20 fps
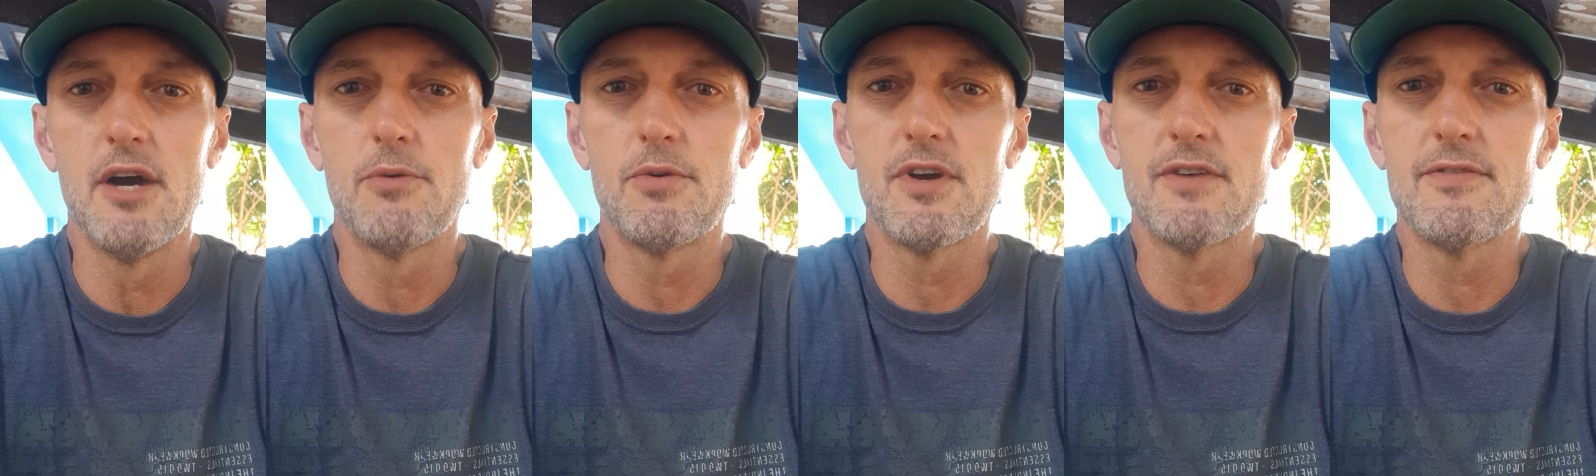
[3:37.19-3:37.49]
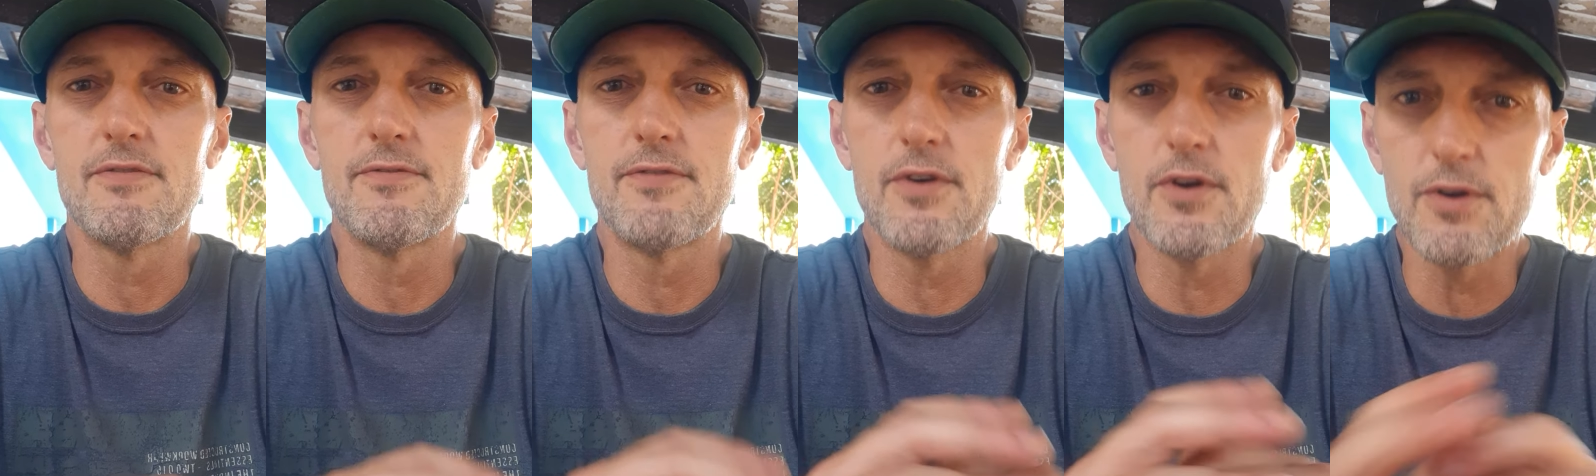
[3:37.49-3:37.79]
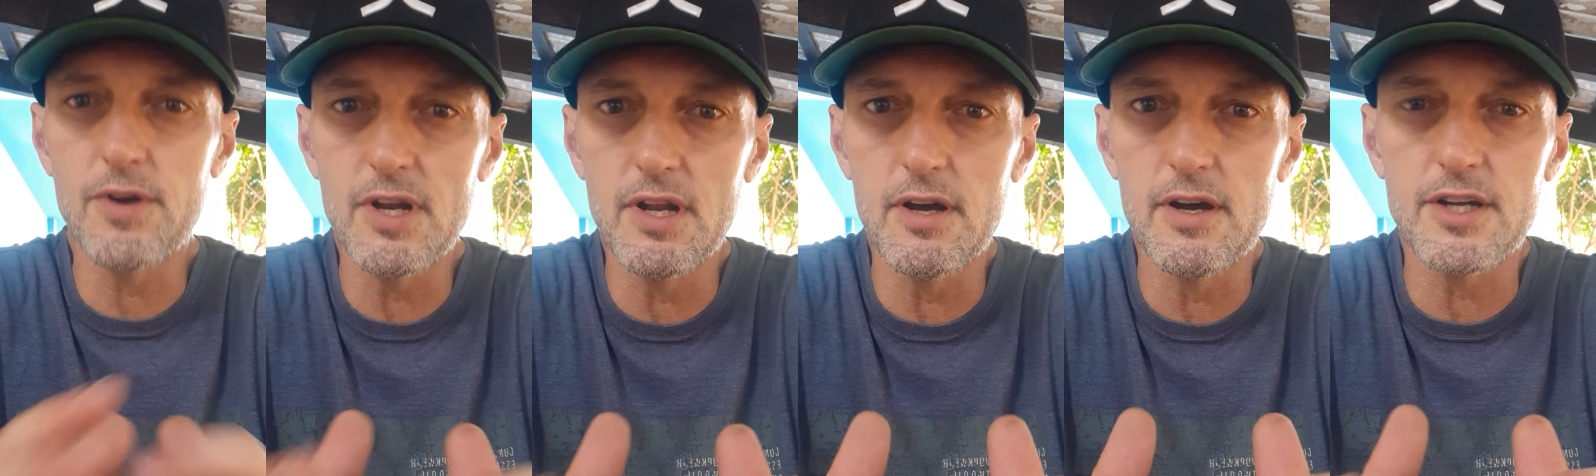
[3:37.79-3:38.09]
we have a
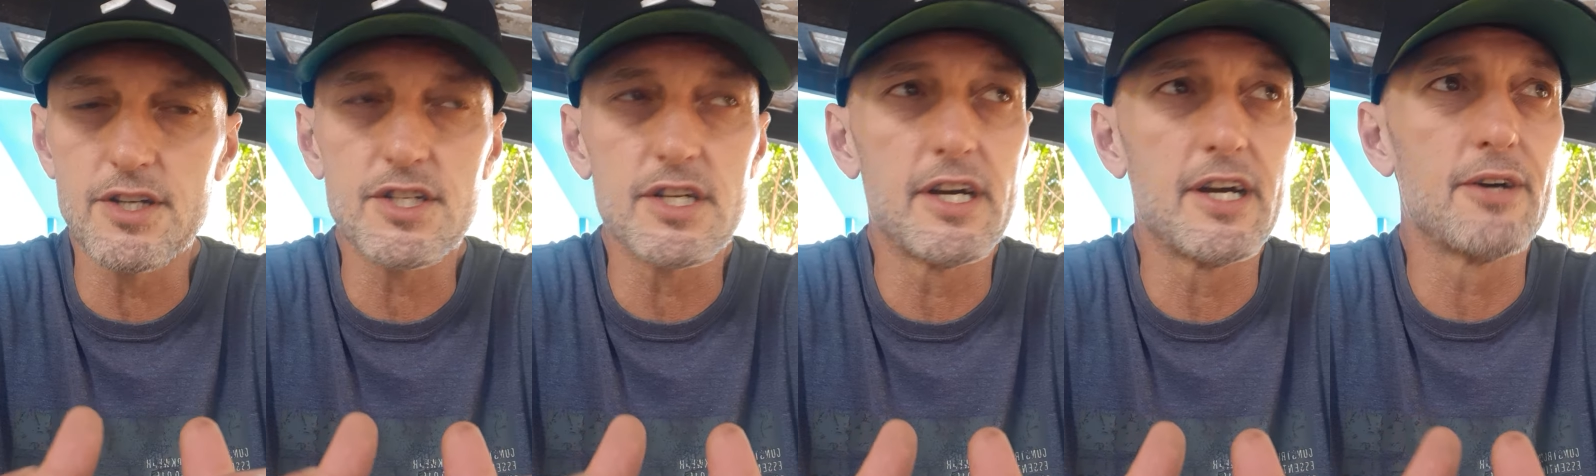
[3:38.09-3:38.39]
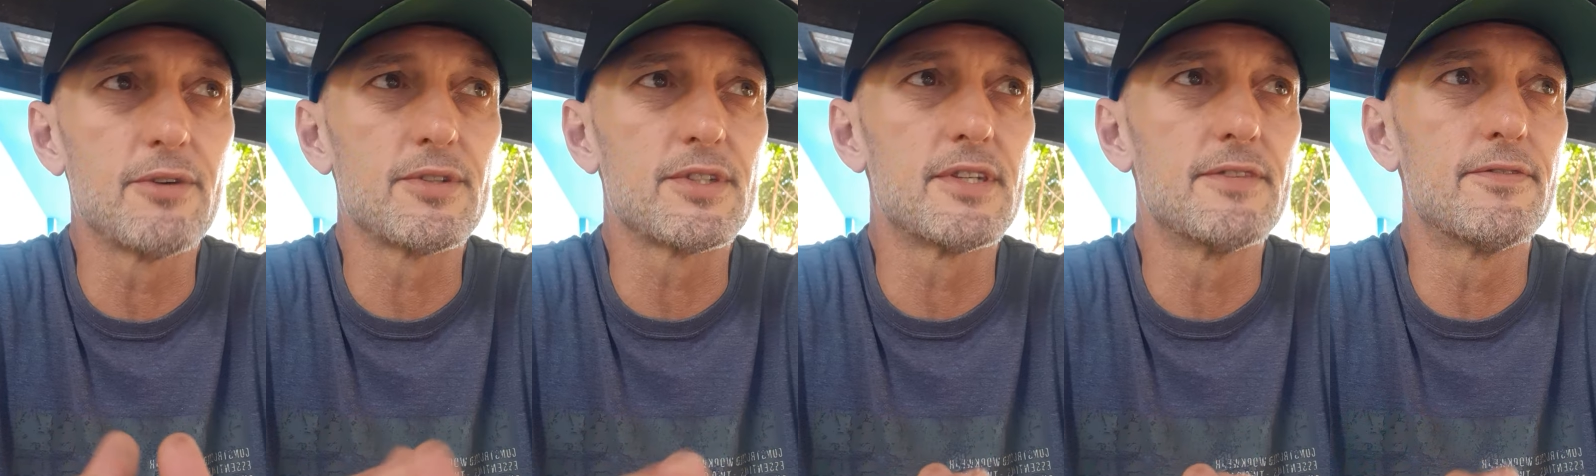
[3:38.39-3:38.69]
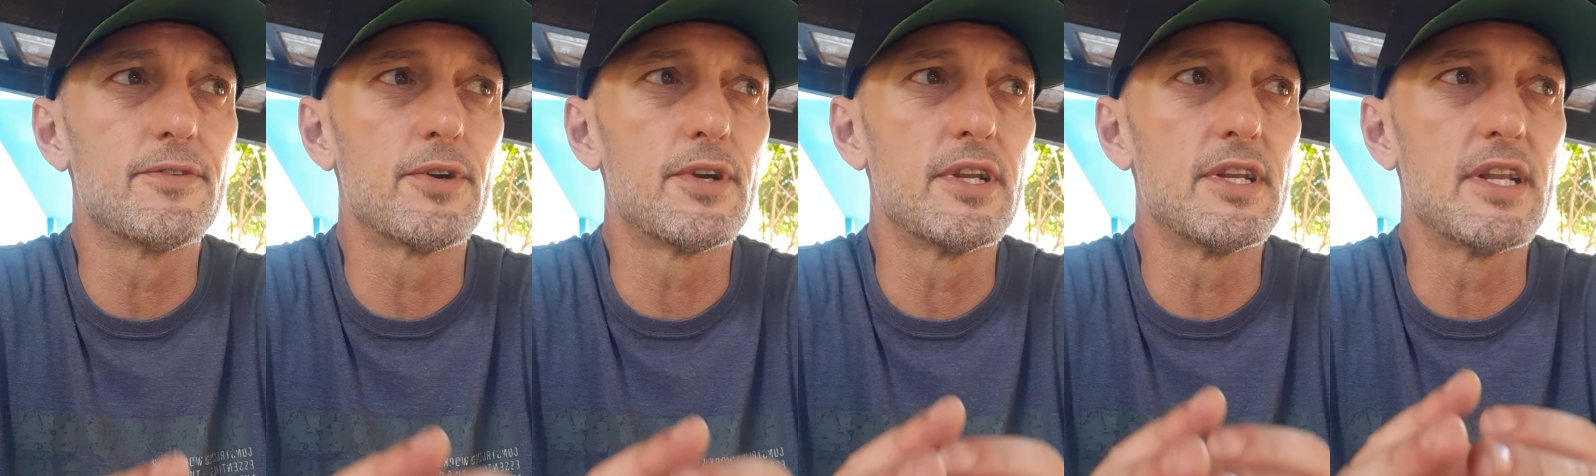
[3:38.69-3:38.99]
very large house, a
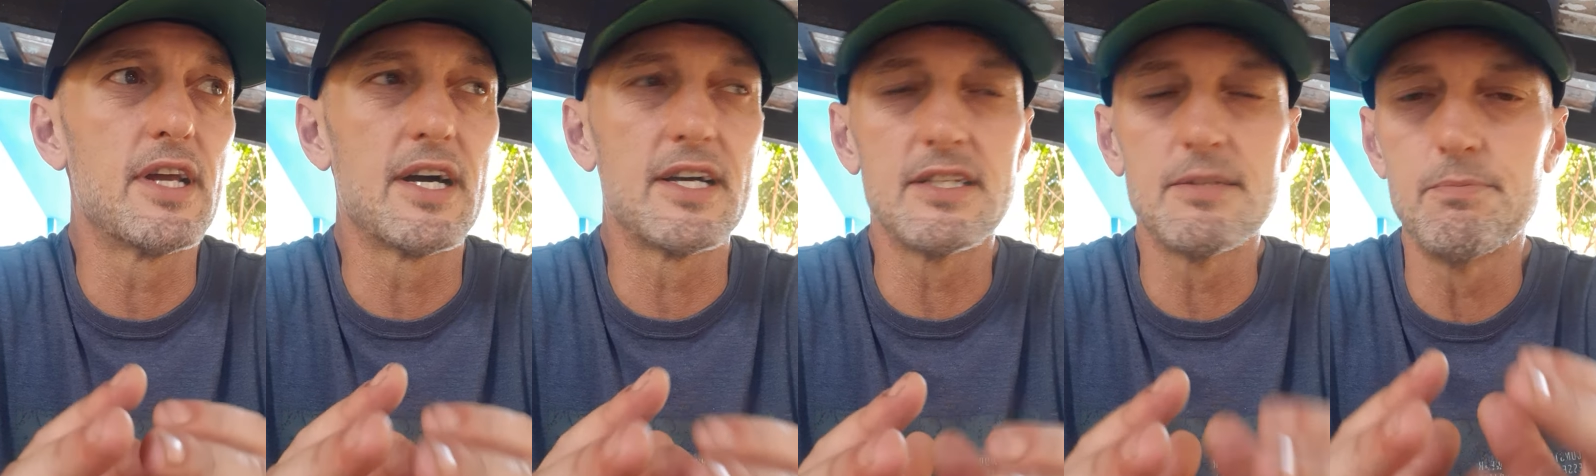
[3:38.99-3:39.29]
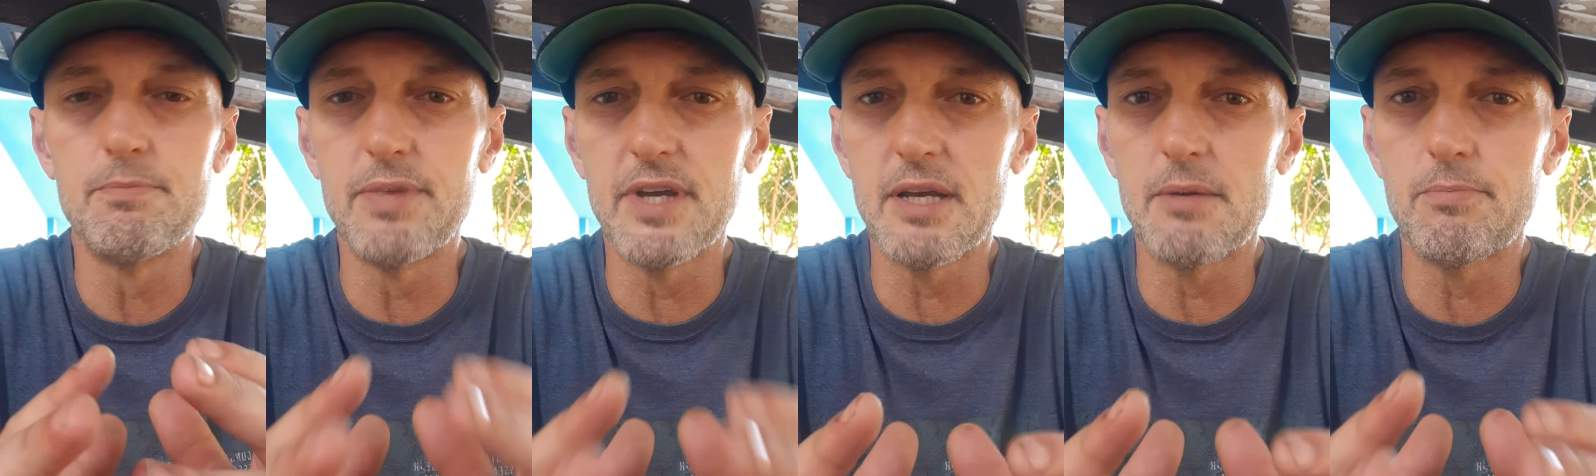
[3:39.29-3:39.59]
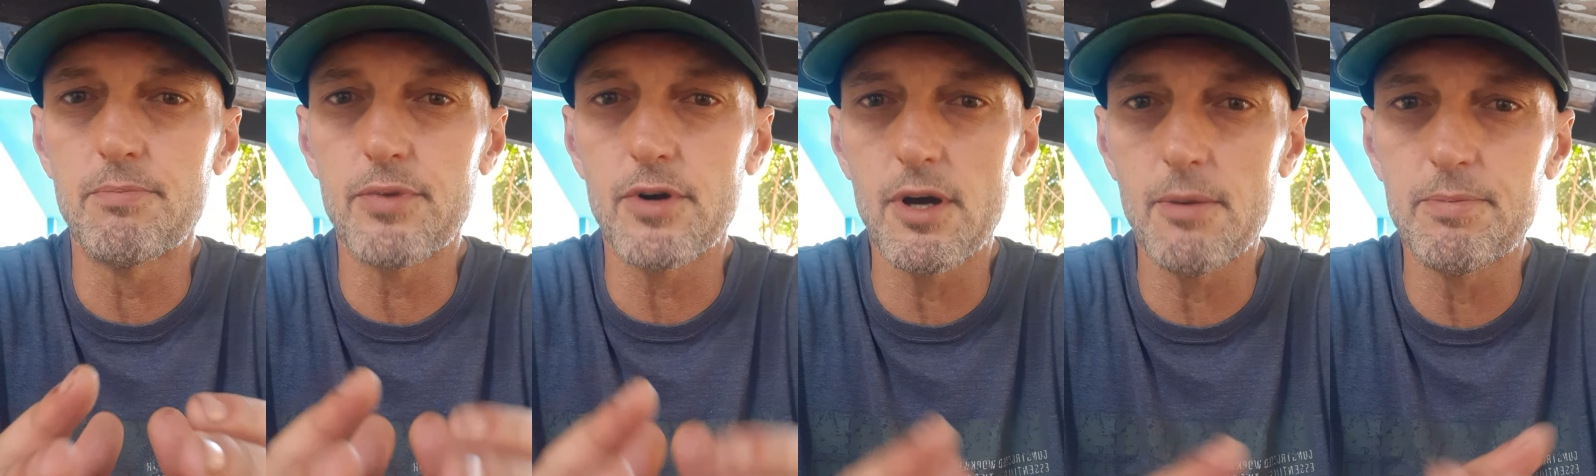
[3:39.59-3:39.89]
very nice big
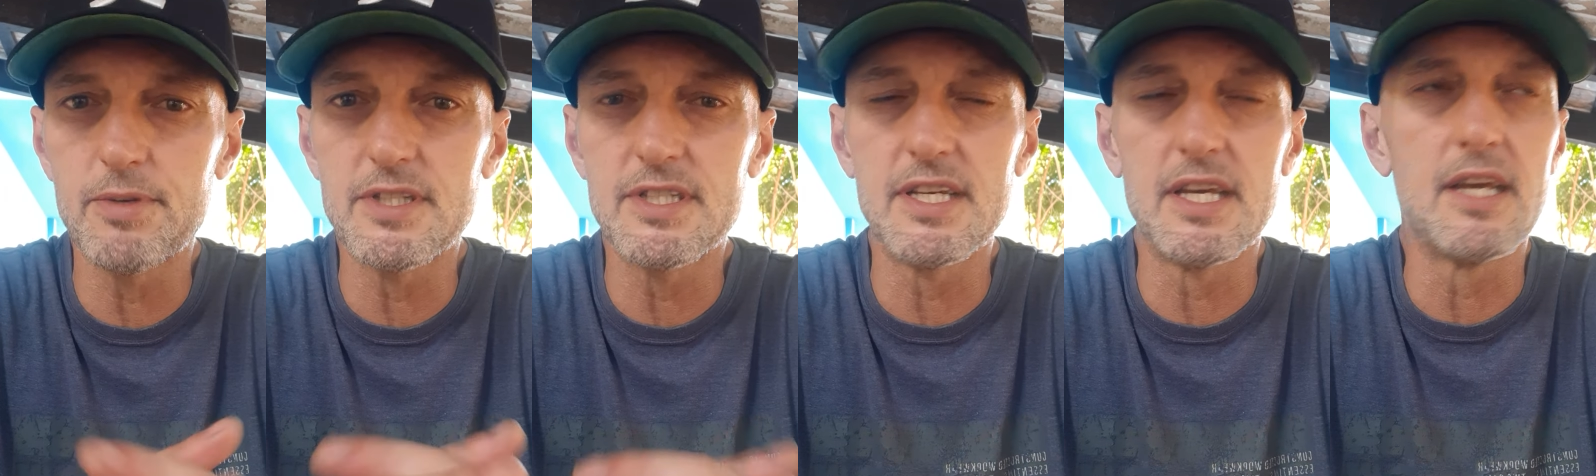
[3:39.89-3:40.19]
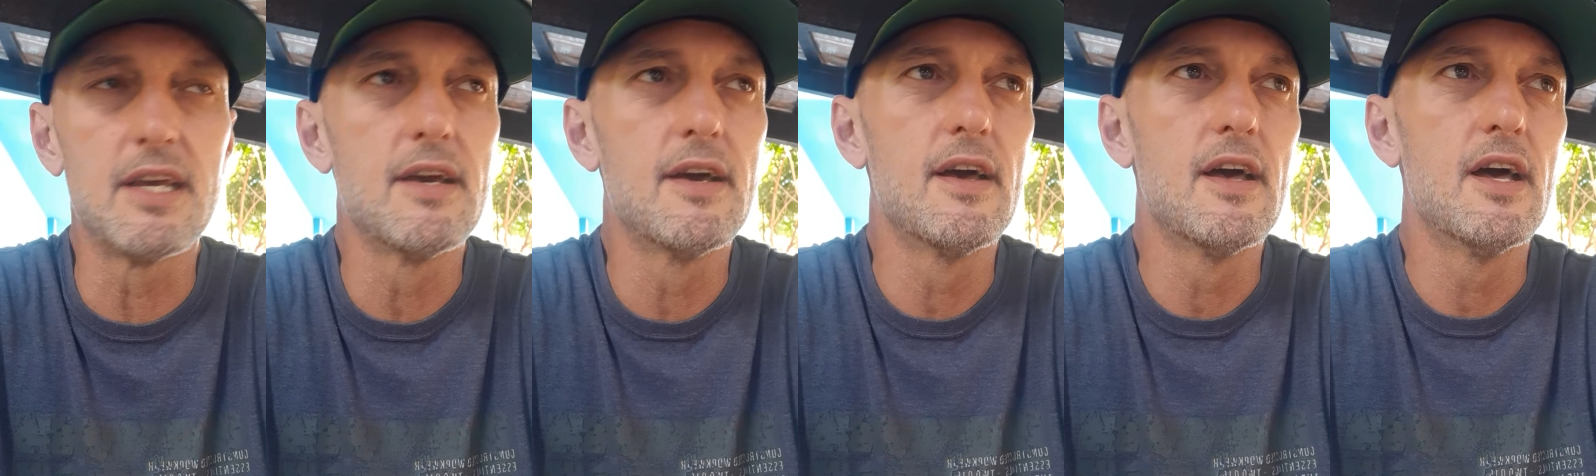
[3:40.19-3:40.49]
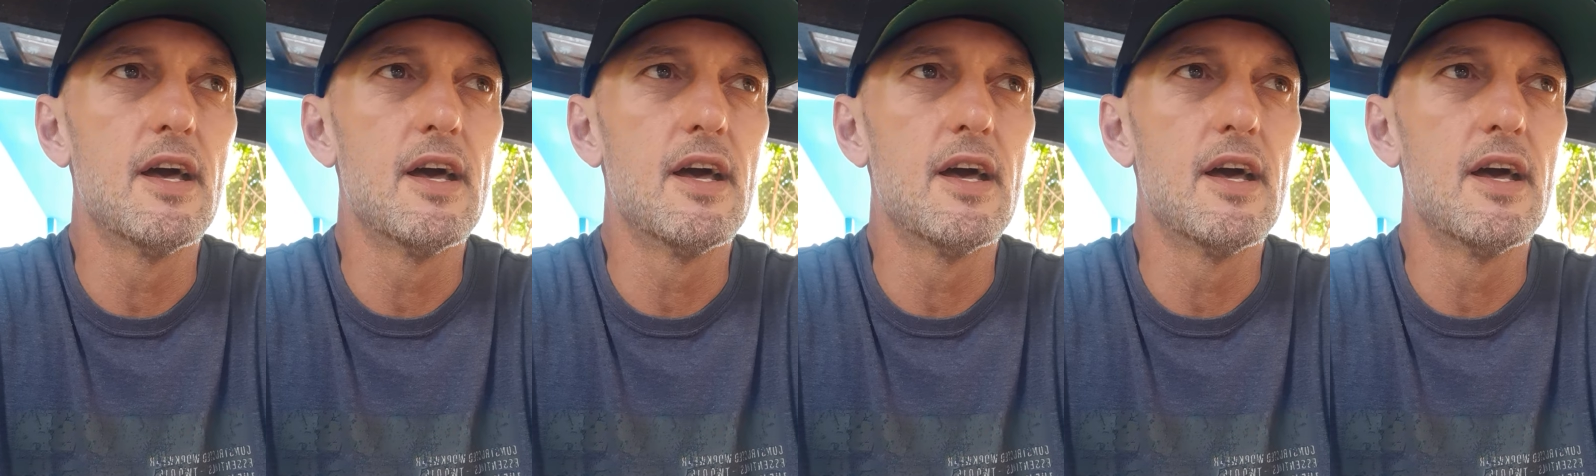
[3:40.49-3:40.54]
property.